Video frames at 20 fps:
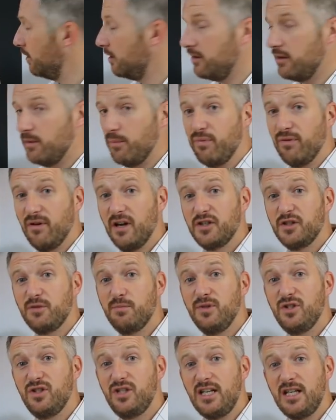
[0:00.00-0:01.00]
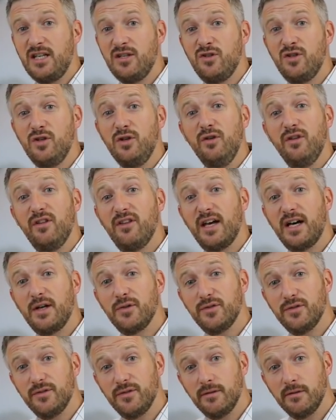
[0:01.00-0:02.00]
the Brush Machine
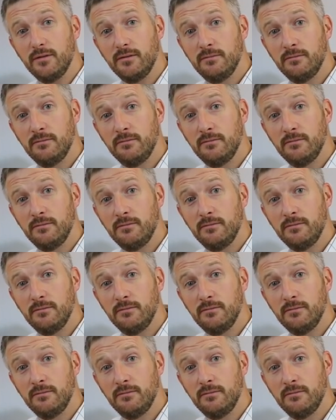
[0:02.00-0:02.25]
2000.